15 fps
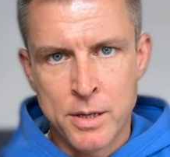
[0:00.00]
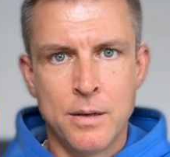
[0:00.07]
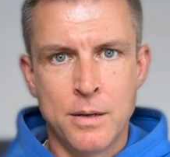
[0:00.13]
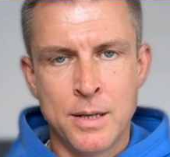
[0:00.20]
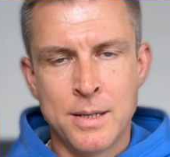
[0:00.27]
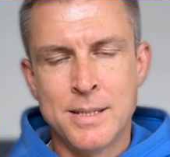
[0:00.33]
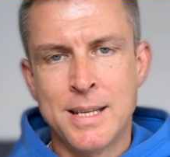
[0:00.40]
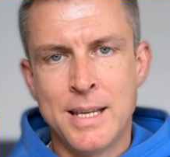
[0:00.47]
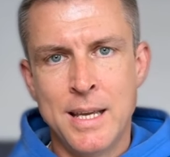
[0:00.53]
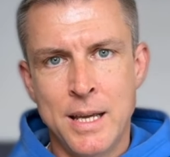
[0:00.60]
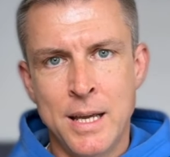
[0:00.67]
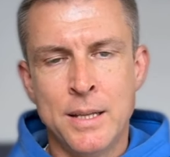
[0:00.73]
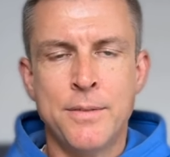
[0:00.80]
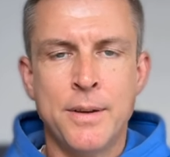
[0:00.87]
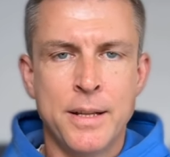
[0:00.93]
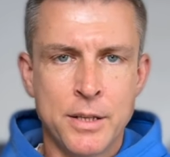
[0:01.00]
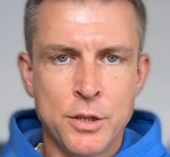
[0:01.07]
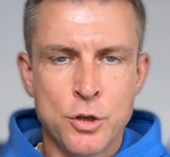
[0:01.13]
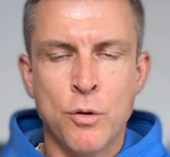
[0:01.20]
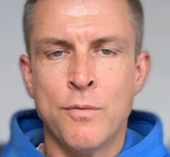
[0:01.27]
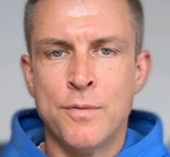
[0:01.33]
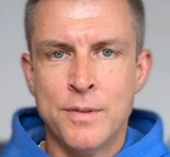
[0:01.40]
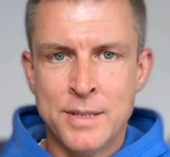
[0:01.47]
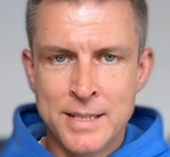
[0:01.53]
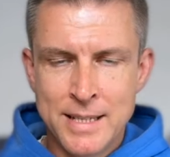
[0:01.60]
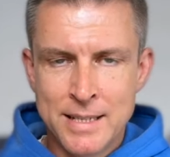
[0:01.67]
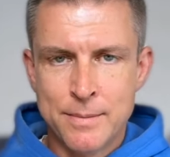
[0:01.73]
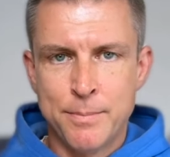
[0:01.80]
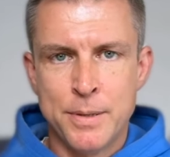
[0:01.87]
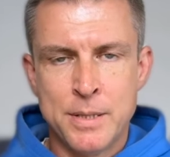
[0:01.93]
And the key advantage of
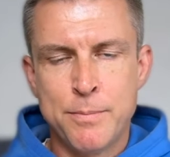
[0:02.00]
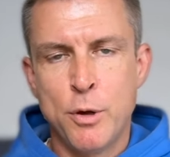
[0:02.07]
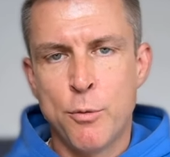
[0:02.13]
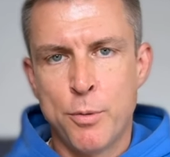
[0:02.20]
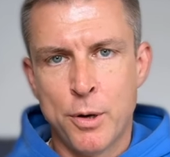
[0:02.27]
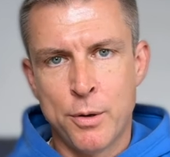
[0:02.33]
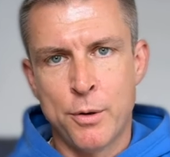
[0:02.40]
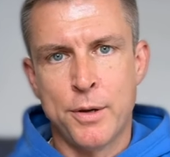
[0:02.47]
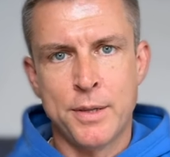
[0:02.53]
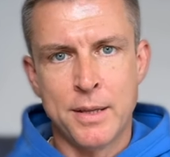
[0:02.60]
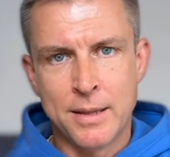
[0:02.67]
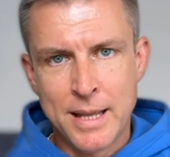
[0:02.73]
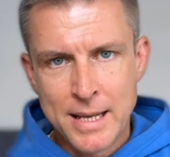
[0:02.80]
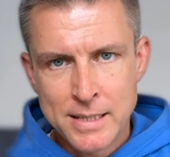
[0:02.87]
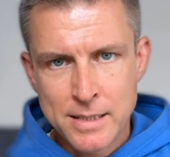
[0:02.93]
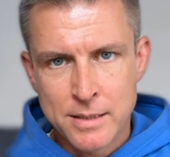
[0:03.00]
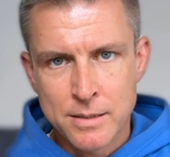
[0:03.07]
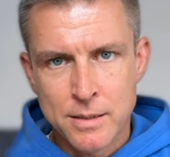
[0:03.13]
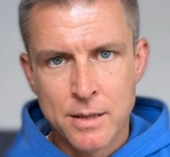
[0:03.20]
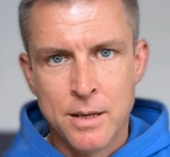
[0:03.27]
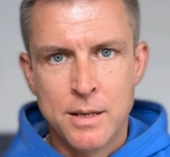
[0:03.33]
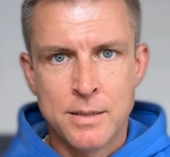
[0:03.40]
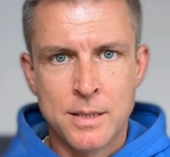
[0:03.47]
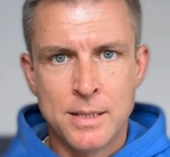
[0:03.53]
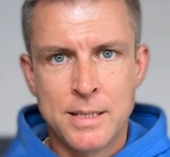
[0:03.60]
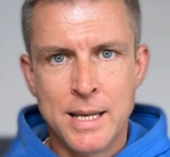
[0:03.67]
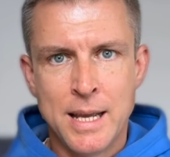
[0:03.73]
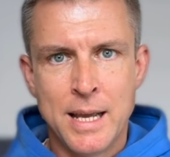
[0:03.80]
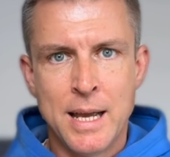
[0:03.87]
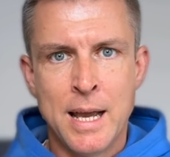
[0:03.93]
these presbyopia correcting lenses that
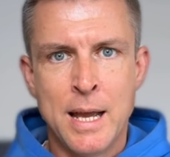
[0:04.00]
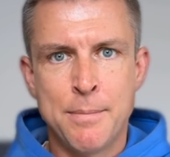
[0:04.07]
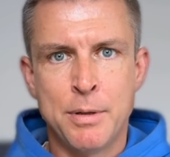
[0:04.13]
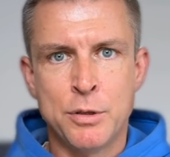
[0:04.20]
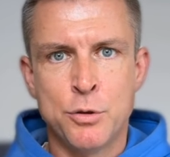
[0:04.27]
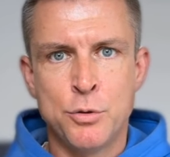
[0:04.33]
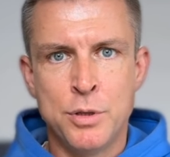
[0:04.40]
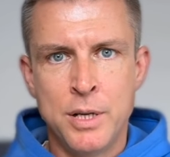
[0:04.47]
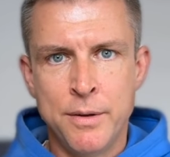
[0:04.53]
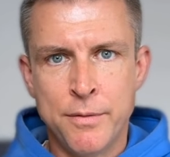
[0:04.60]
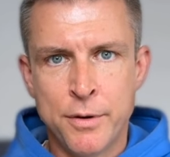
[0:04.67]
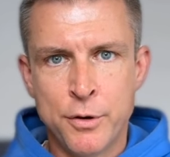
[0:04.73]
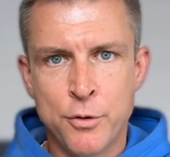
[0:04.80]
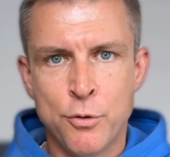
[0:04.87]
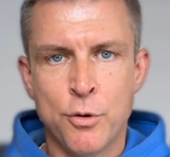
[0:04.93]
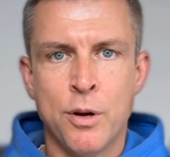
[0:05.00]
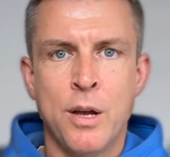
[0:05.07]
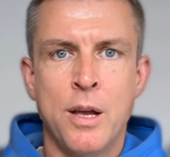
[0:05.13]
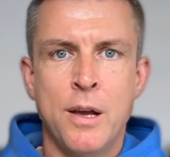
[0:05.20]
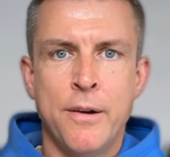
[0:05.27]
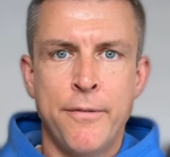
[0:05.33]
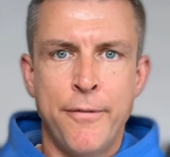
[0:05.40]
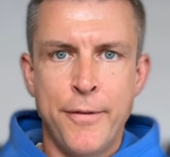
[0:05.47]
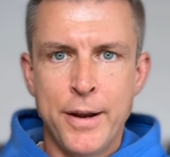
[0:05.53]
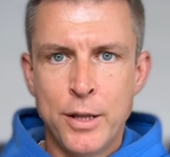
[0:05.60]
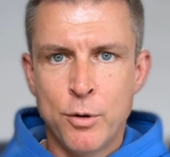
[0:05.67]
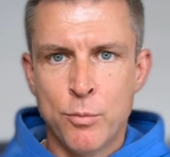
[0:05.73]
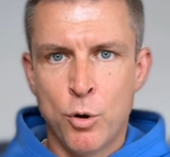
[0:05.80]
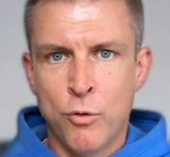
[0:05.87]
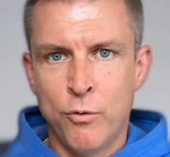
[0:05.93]
they are able to deliver you
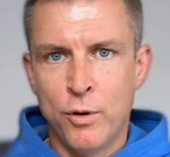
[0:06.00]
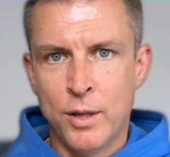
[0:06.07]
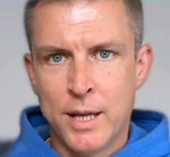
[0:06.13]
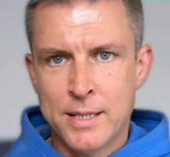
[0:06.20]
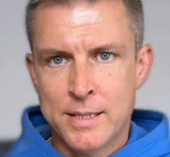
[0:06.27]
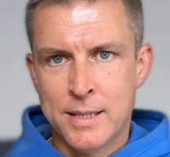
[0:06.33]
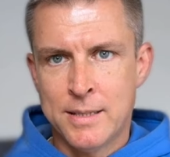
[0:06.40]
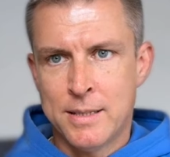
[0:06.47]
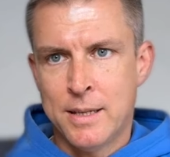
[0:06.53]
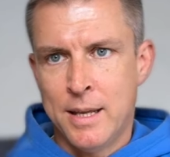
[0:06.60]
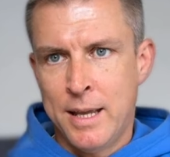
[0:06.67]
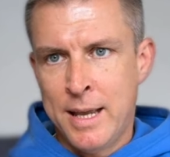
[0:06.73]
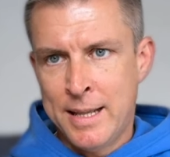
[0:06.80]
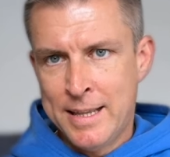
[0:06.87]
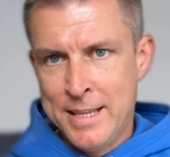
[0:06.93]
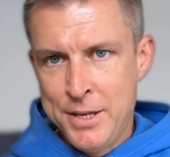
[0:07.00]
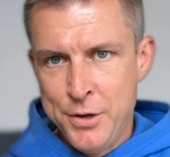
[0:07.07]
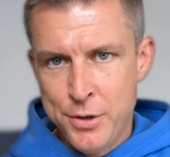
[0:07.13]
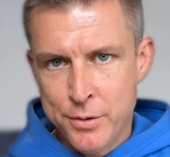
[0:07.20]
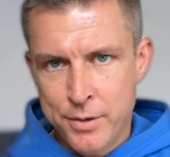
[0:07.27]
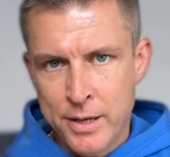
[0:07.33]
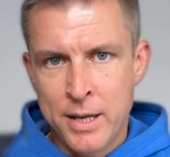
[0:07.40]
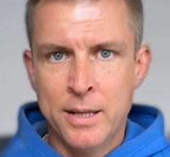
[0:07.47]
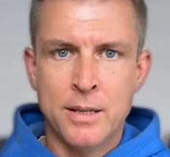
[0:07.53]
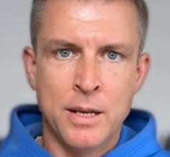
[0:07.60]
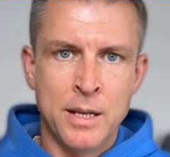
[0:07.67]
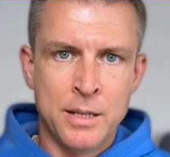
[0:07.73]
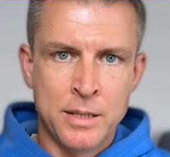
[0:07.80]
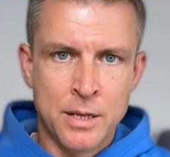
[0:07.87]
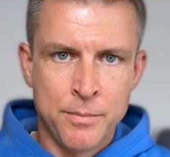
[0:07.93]
freedom of glasses at near and
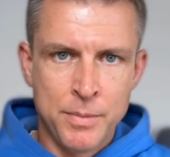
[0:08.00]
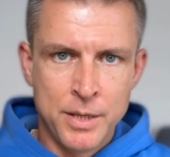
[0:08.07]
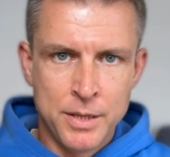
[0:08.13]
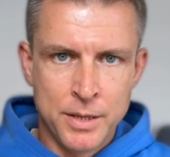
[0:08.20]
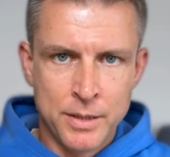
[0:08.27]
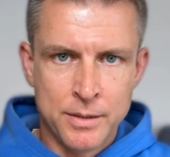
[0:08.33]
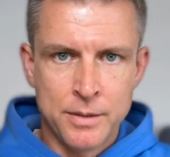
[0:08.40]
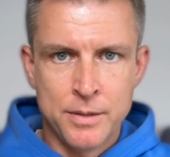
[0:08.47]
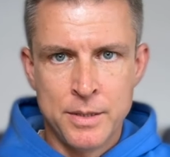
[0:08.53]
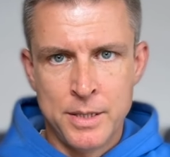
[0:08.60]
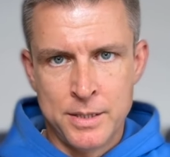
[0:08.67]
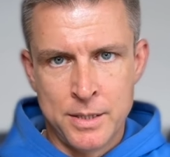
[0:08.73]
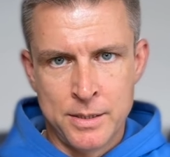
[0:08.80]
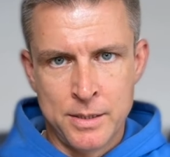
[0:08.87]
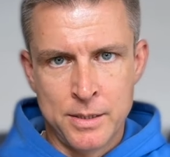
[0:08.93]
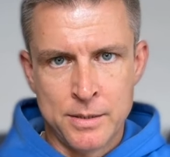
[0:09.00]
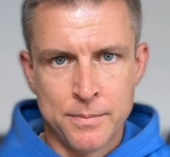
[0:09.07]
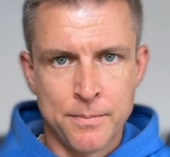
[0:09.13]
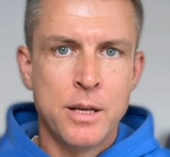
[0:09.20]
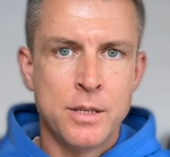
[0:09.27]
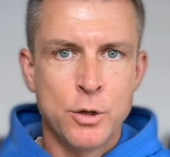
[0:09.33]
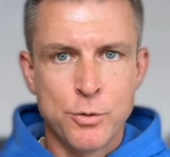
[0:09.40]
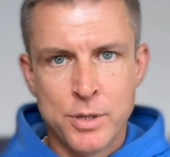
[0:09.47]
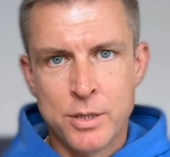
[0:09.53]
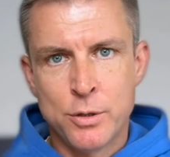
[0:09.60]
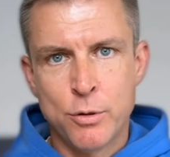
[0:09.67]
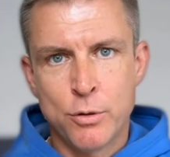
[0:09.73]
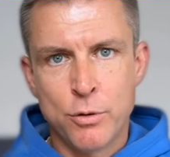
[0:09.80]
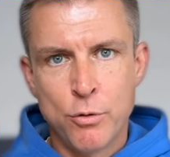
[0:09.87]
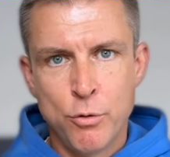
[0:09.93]
intermediate distances. So the
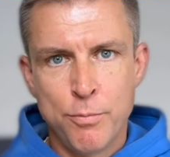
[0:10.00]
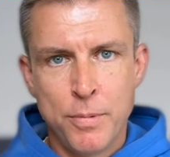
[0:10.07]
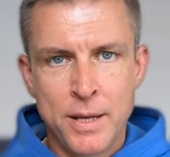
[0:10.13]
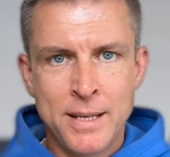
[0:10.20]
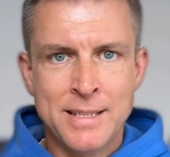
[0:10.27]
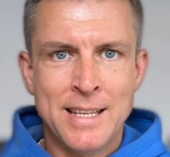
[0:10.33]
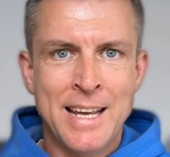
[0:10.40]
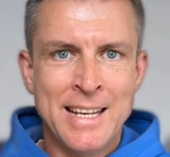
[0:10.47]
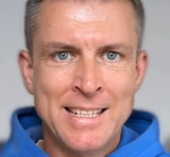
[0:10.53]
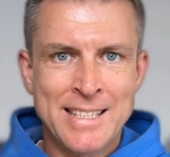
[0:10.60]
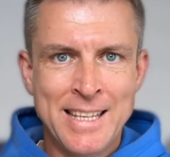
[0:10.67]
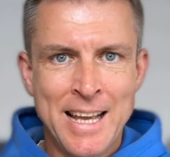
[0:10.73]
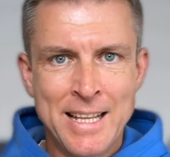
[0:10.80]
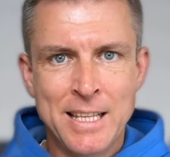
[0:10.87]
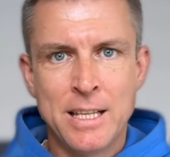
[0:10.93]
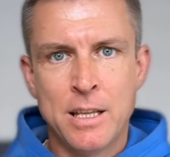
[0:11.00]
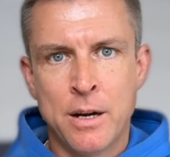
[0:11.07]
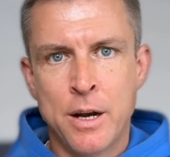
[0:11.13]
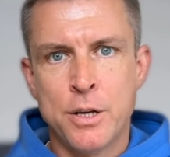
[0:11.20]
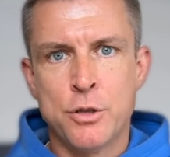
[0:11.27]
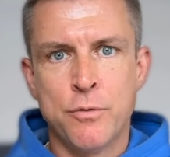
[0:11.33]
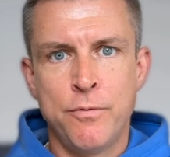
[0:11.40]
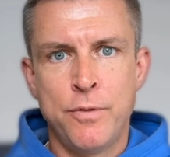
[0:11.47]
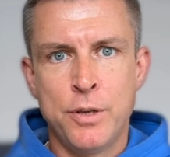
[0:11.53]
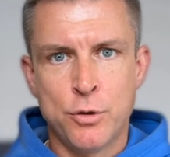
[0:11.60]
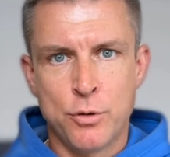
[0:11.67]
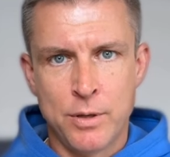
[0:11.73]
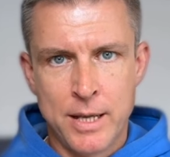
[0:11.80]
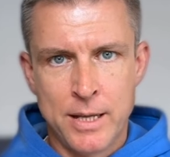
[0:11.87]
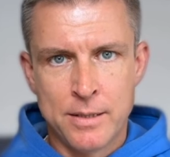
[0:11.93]
third group is extended range of vision
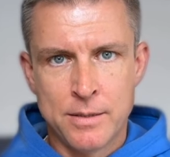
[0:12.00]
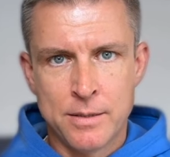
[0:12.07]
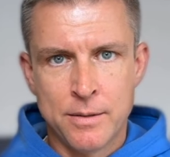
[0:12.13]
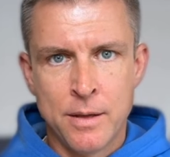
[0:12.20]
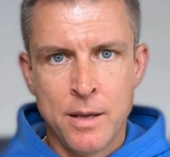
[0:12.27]
lens.